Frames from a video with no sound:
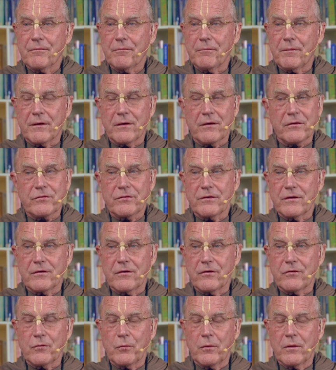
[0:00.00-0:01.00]
because she
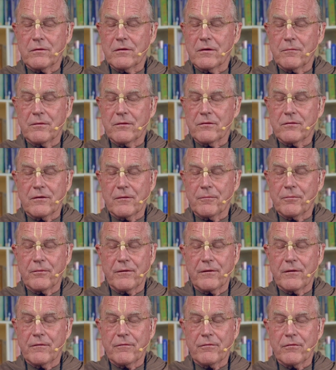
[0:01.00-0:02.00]
doesn't want to be
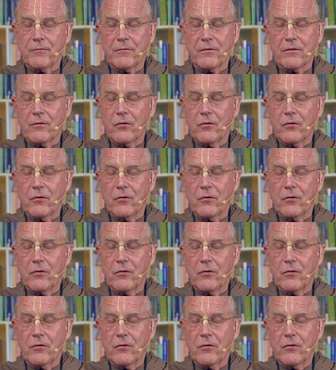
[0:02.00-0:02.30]
separated from her